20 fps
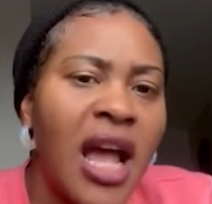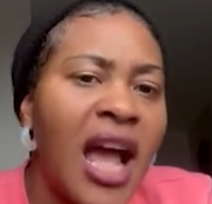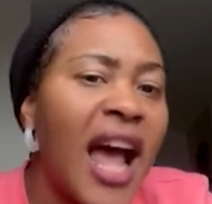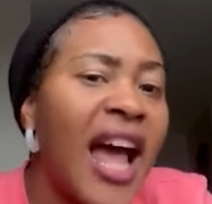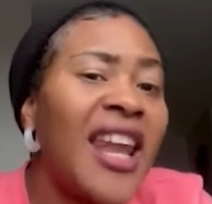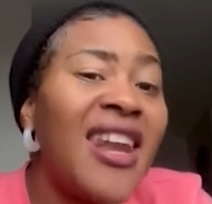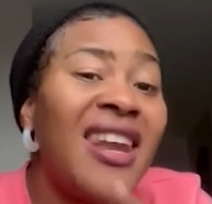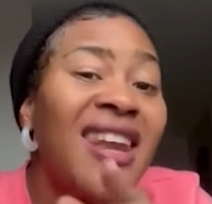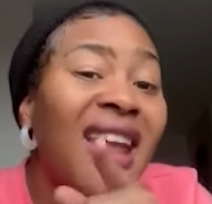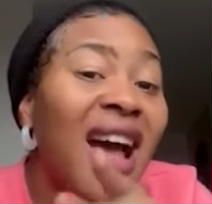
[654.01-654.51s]

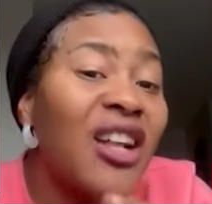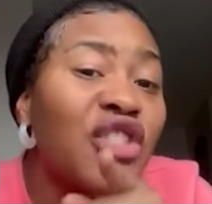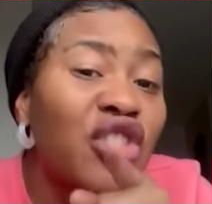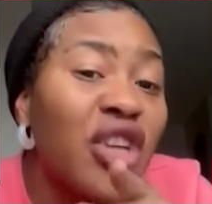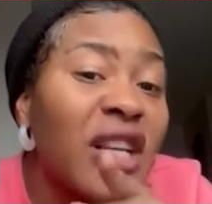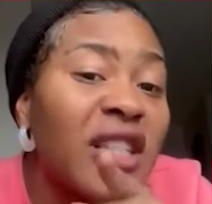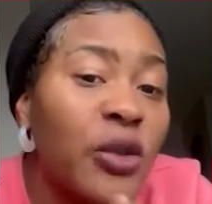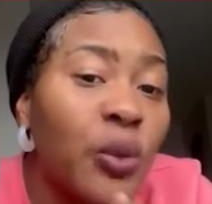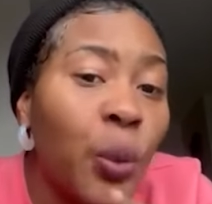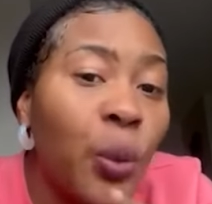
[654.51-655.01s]
And not
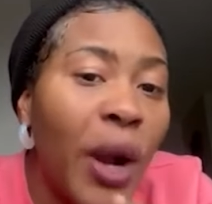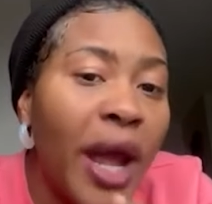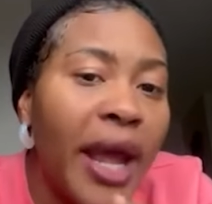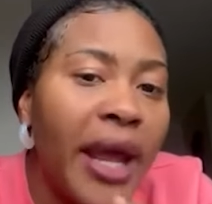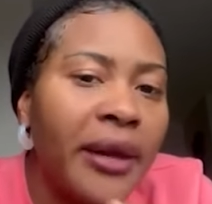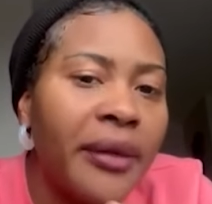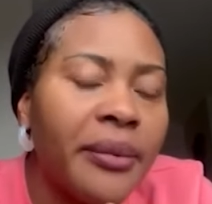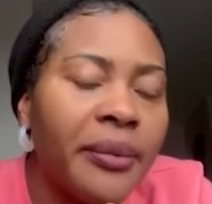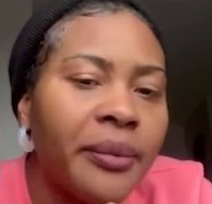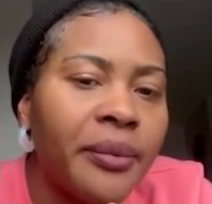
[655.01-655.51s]
just
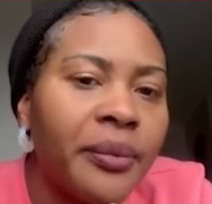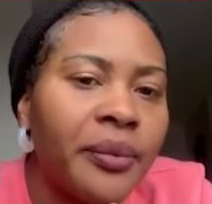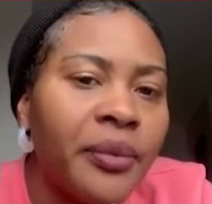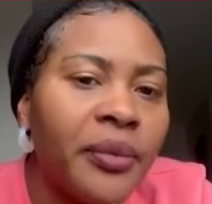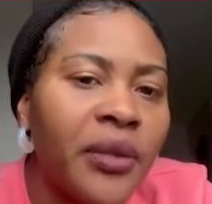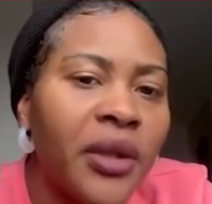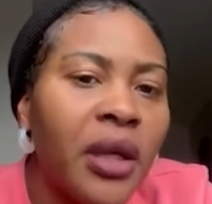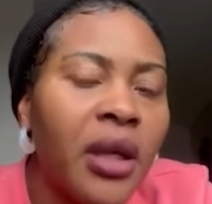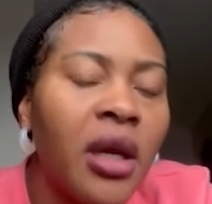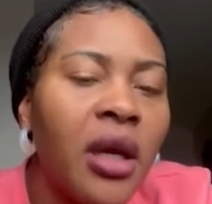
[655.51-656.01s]
Wayne,
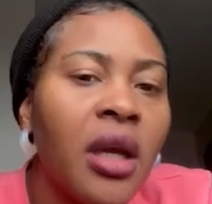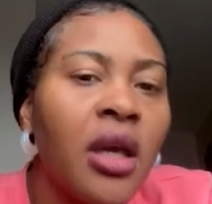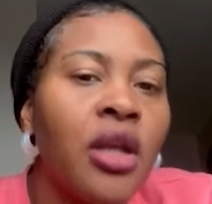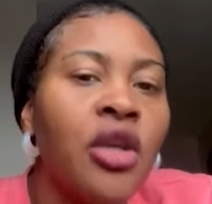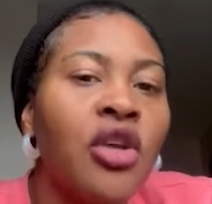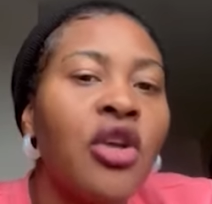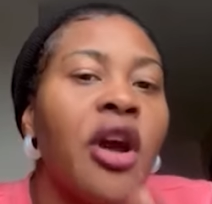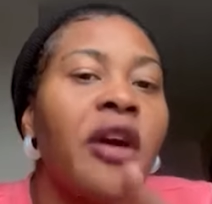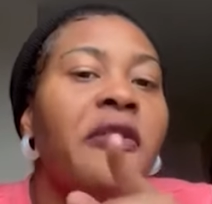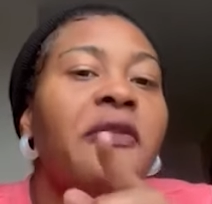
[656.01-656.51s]

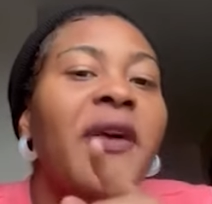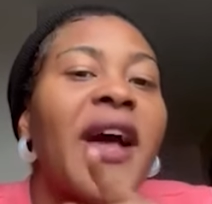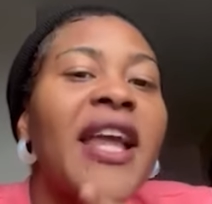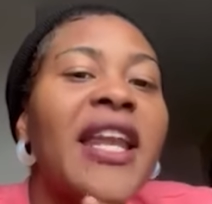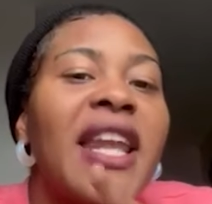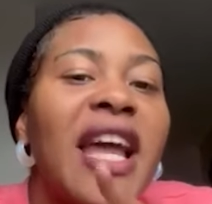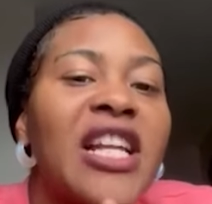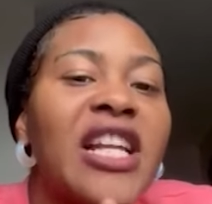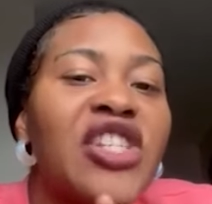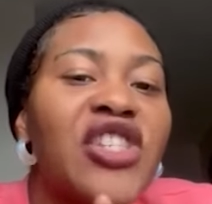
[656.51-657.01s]
your
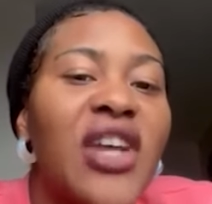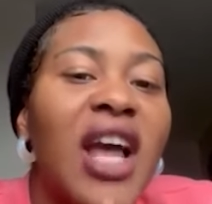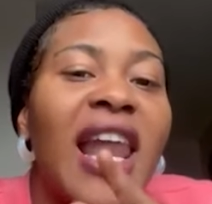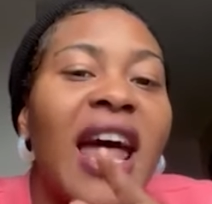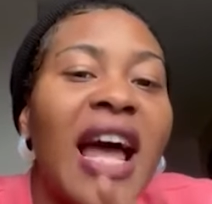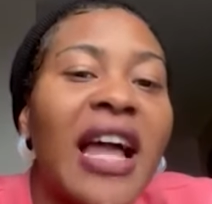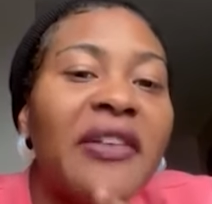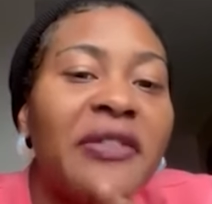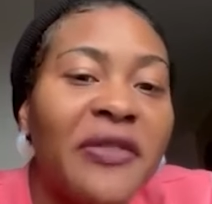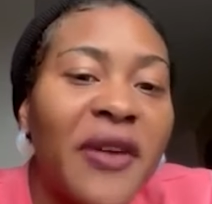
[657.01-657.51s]
financial
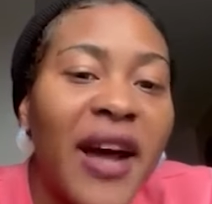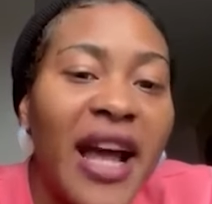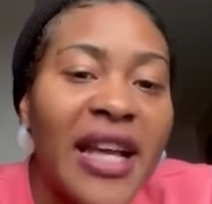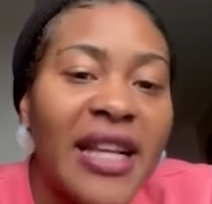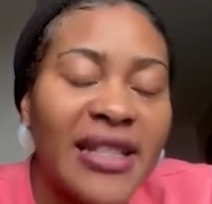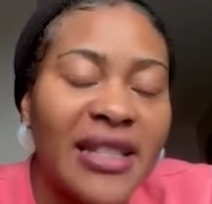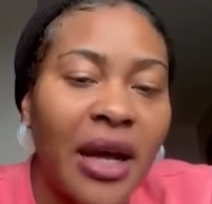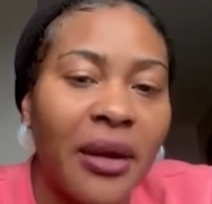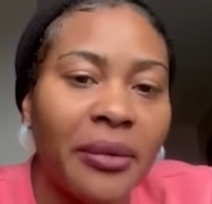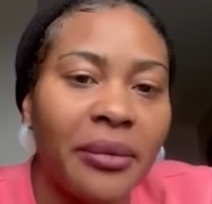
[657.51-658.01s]

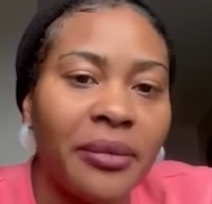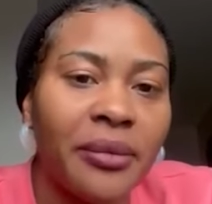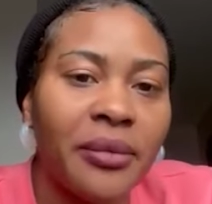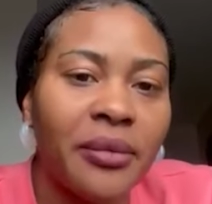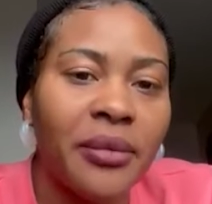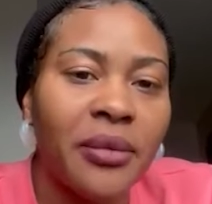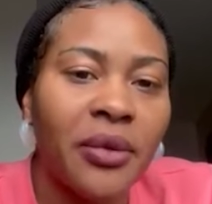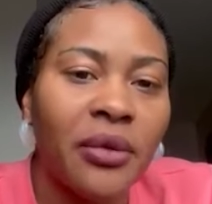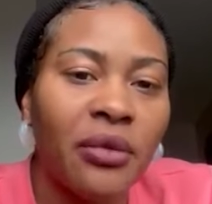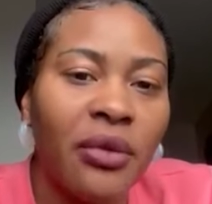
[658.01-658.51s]
advisor,
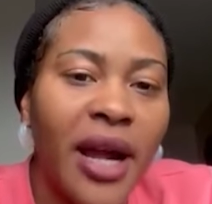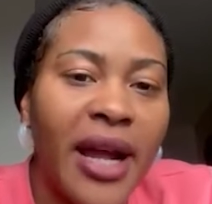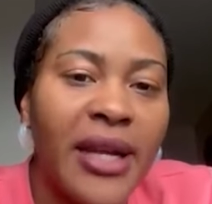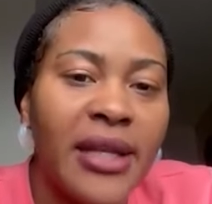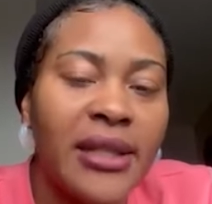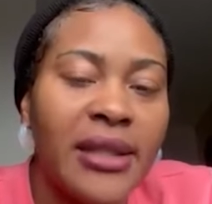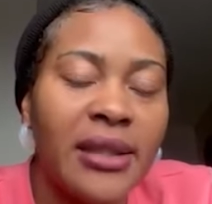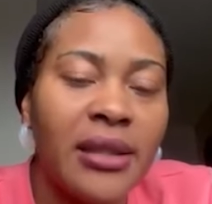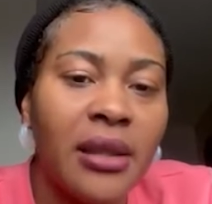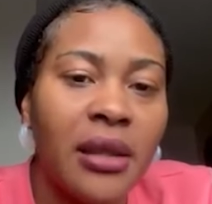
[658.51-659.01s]

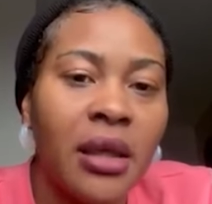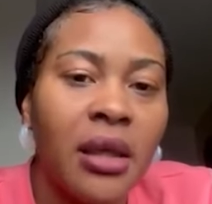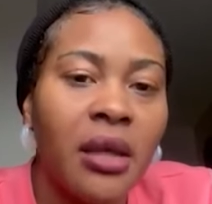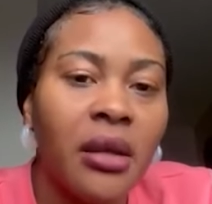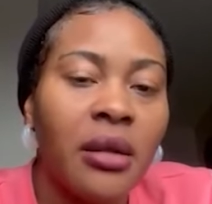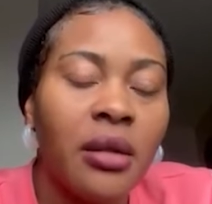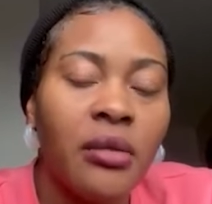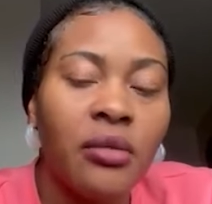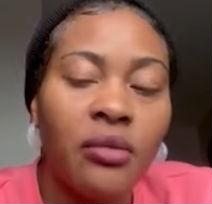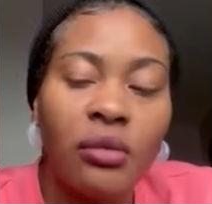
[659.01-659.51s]
right?
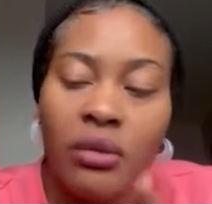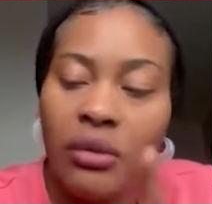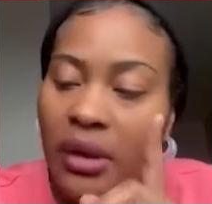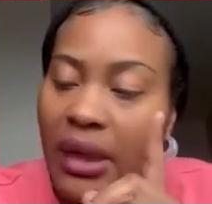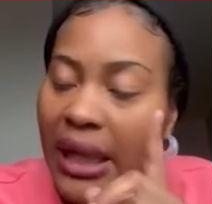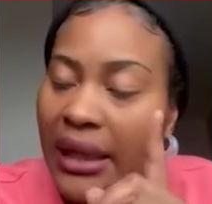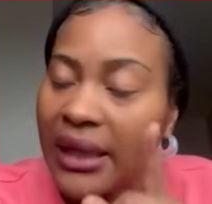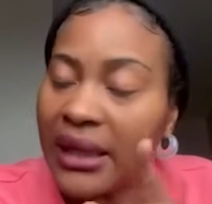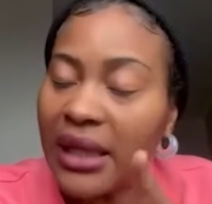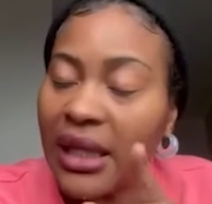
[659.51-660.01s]

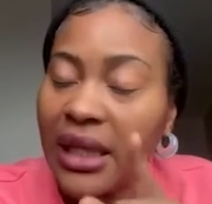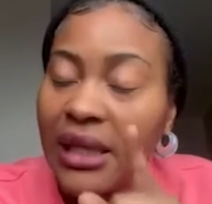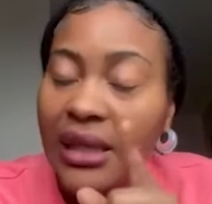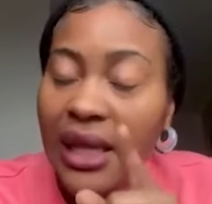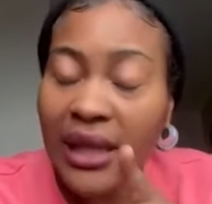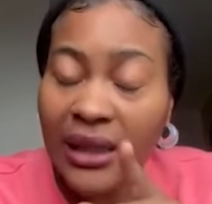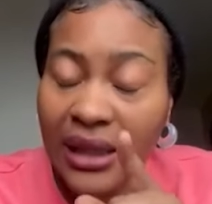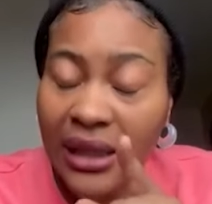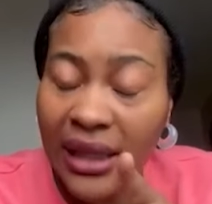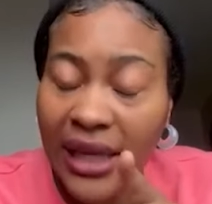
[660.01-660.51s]
I think
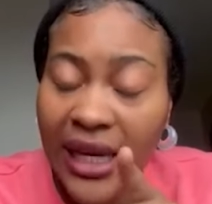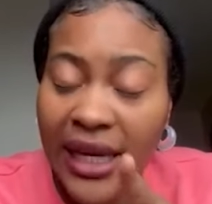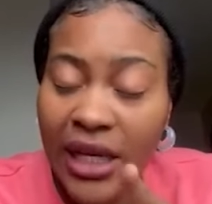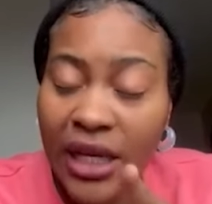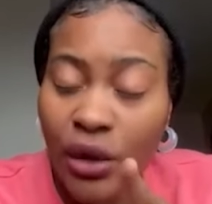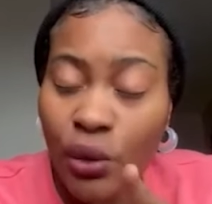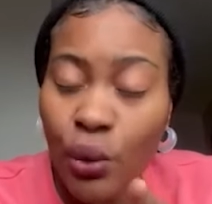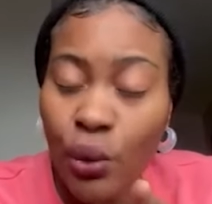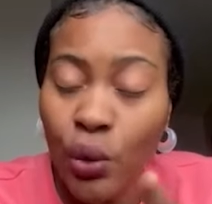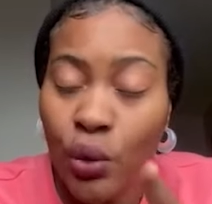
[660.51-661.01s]
that lady
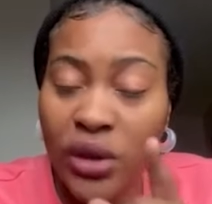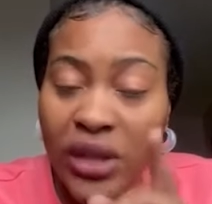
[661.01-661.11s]
who